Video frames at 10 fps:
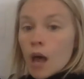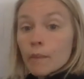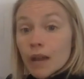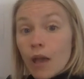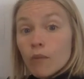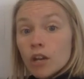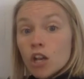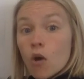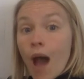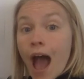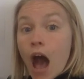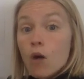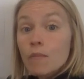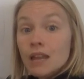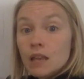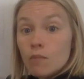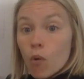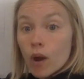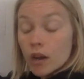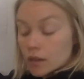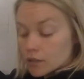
but I want to know how many more.